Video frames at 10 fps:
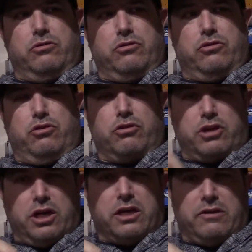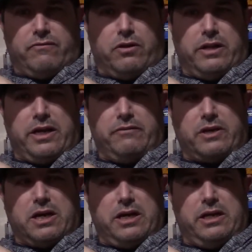your gun can fall out of a
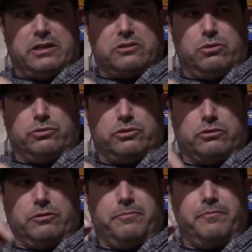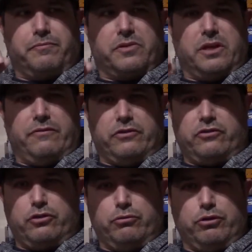Kydex holster if it's
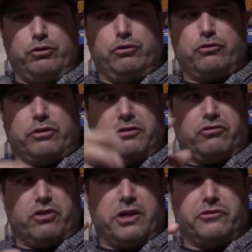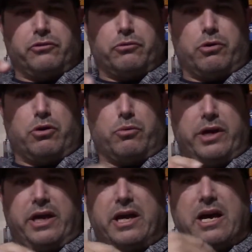too loose or gets jostled the wrong
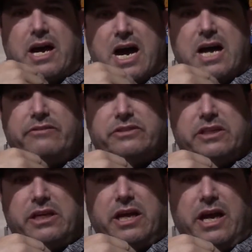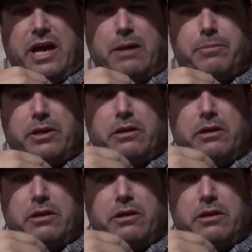way. I've seen it happen.